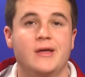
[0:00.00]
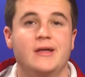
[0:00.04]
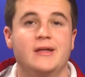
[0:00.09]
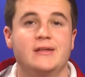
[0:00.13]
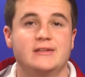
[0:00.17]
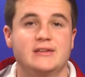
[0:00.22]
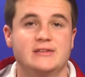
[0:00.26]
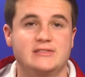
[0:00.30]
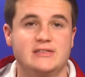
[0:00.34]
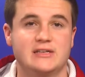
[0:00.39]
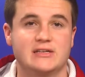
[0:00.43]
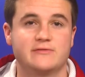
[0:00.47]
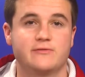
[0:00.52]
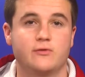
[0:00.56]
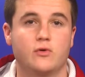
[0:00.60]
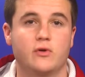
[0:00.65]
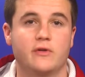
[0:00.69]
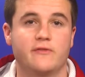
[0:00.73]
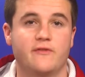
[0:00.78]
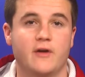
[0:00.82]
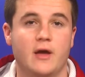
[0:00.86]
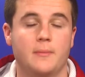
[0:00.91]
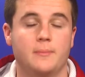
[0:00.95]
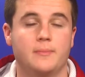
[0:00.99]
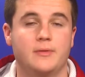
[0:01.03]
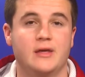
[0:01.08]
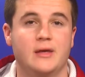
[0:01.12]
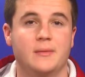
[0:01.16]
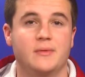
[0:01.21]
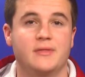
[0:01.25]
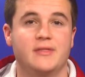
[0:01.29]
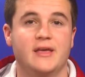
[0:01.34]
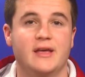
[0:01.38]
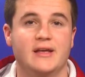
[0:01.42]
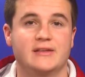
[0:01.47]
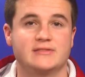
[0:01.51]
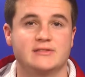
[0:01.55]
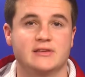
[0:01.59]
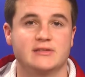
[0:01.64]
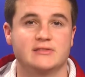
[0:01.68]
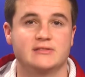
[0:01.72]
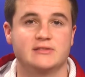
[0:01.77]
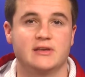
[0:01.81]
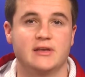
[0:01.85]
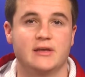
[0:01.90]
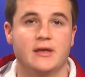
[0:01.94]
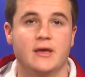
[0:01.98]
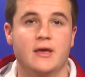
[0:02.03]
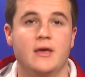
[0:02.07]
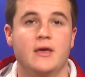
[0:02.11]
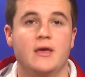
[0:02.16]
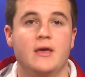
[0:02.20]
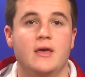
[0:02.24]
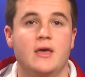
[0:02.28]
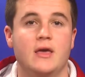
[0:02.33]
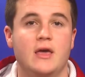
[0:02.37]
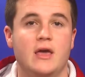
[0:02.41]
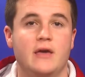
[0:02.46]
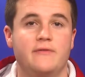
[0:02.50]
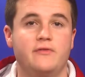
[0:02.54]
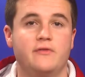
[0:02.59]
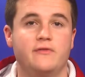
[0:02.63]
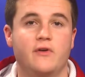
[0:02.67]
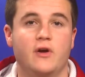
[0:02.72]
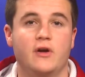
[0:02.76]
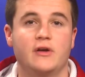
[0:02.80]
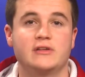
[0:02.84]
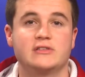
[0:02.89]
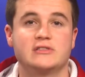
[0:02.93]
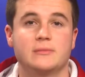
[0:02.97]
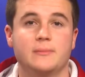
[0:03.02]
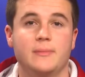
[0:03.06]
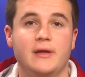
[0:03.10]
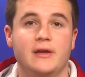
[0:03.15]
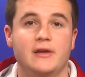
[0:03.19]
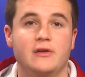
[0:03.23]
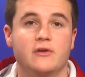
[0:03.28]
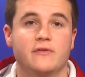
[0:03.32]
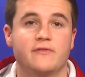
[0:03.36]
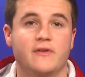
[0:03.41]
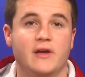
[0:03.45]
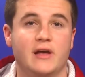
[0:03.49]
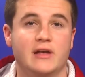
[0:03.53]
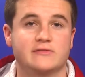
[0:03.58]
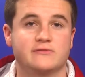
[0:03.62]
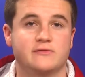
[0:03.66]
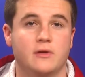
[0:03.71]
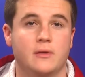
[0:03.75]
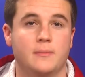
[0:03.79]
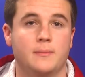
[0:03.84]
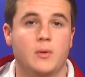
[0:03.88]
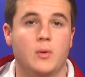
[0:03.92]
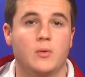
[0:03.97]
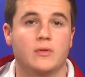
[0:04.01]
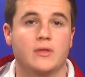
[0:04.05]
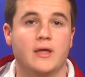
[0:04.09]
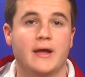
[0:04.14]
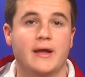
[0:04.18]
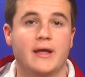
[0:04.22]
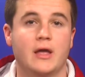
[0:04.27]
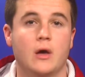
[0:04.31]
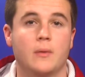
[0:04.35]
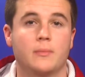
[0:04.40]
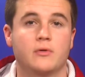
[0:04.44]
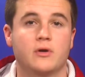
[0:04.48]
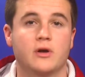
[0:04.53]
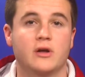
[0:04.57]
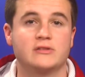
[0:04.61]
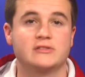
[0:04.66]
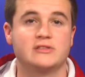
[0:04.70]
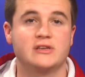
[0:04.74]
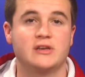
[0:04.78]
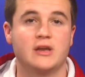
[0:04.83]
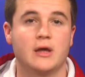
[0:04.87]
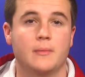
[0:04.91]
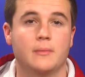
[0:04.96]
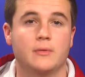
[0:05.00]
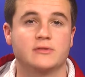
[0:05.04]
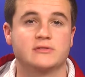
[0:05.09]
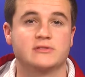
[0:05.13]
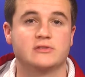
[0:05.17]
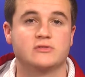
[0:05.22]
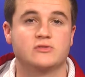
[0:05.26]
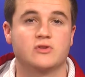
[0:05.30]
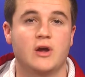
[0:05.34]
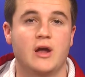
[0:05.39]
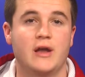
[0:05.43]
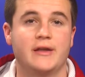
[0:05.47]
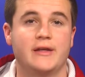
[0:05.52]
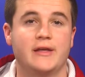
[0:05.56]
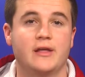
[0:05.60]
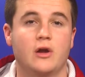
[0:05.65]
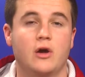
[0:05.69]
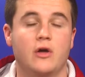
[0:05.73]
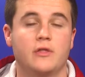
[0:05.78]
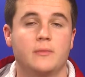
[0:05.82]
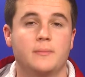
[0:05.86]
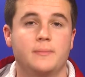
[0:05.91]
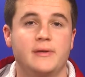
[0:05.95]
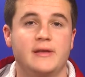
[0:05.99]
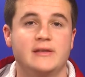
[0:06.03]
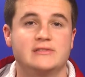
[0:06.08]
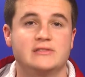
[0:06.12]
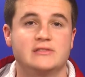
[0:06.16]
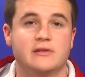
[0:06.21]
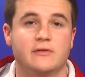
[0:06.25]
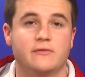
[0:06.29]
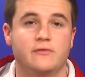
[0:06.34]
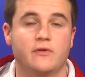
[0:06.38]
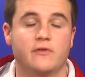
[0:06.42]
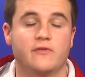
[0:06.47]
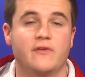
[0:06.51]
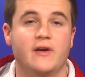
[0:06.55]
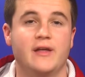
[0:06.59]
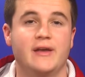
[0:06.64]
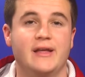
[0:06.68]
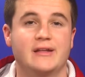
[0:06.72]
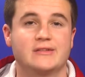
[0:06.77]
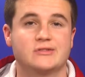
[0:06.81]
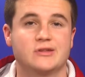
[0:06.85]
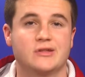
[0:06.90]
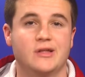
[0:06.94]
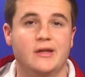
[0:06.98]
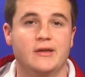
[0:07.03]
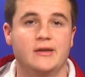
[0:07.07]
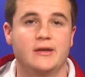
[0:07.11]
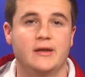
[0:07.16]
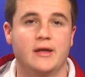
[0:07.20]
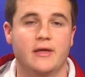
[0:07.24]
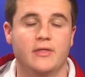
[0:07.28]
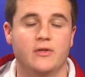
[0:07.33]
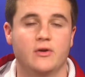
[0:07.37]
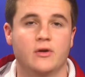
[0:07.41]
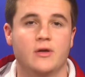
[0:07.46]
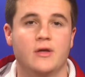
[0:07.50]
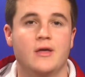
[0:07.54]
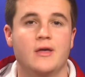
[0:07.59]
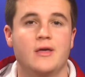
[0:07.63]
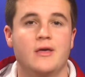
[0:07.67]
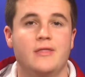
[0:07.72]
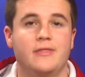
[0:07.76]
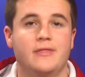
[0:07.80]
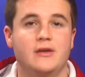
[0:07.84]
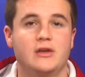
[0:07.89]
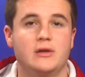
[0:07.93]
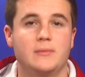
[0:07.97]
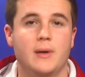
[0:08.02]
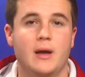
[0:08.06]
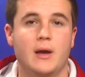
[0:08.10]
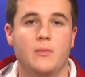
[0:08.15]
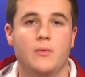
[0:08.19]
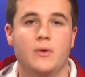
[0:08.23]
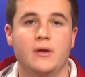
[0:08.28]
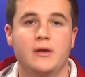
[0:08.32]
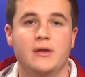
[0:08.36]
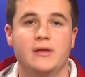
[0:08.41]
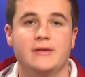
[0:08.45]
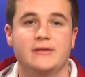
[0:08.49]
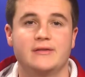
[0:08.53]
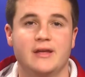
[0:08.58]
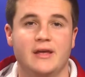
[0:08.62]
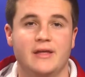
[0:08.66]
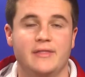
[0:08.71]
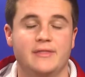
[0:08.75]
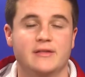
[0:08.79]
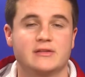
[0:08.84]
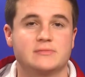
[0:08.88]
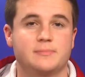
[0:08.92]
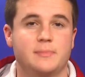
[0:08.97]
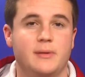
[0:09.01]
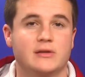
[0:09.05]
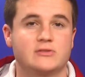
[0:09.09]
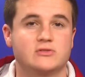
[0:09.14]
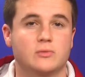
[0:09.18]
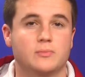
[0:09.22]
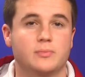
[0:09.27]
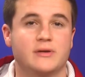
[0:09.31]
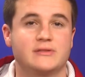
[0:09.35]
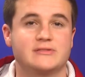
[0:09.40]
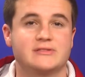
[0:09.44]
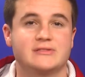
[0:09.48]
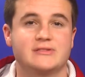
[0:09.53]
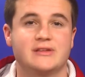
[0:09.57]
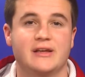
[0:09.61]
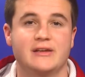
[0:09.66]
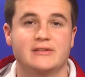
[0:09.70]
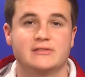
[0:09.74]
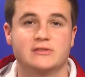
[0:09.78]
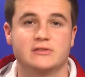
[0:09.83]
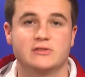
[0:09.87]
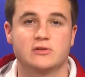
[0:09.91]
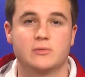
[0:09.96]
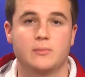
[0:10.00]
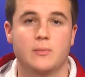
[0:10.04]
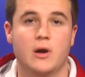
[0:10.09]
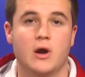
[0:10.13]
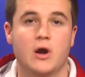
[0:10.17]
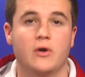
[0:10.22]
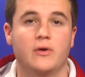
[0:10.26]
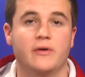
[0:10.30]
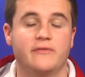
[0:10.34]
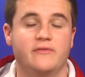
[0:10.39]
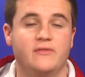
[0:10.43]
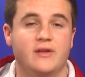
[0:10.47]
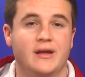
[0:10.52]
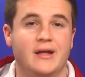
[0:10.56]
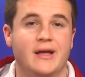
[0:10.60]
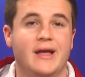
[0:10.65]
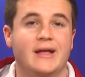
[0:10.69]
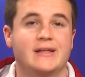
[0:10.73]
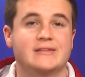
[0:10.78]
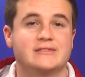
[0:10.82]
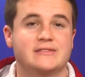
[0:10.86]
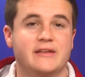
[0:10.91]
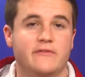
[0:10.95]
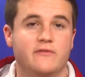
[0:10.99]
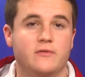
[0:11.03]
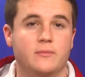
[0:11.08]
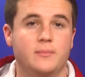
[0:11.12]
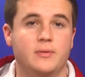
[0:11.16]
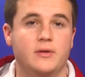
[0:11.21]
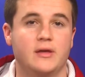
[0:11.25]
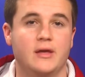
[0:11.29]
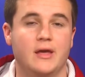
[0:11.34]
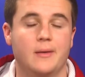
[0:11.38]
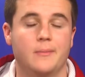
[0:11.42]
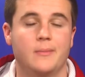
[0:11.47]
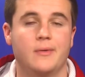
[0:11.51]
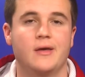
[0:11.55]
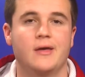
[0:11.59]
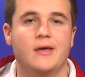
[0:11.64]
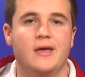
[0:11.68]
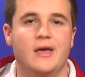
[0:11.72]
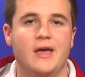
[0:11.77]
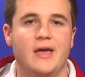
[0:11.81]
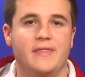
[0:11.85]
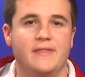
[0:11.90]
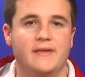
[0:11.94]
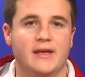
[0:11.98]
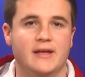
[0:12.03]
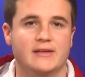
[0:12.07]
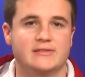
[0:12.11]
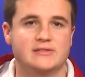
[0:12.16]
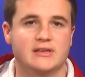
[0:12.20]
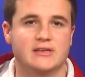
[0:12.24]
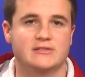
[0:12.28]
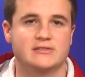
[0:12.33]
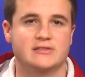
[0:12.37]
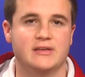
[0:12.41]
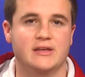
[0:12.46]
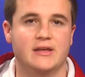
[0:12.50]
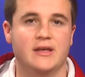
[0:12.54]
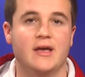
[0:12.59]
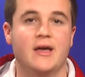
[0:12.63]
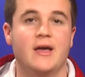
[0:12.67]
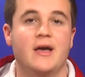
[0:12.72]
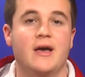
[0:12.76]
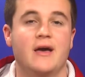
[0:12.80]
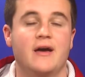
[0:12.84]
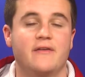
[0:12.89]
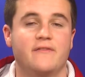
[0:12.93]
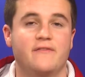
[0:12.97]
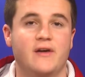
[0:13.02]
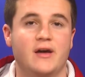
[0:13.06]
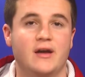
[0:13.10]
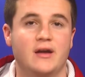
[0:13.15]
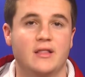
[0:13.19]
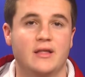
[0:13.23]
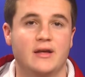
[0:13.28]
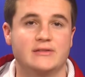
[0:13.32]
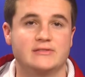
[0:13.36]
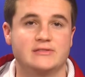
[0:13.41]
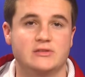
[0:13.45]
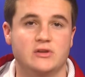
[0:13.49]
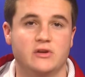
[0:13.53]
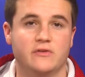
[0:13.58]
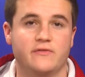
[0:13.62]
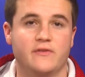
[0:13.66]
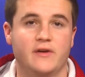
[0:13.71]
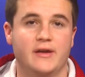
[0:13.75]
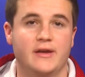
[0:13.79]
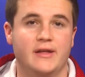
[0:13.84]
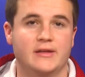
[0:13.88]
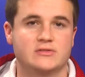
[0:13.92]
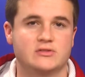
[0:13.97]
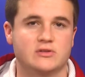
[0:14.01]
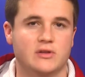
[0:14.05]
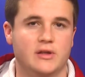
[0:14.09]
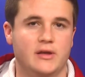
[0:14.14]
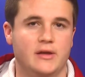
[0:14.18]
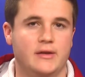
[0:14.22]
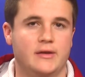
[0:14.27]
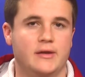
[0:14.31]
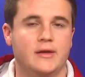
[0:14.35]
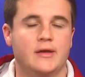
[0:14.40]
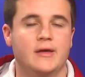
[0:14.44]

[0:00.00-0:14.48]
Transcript: to 6.45 p.m. in the SSE. If you've already submitted your FAFSA but would like help crunching numbers and trying to get all the pieces of your financial aid together, then you might want to attend the special presentation tomorrow evening at 7 p.m. in the SSE, finalizing your financial aid.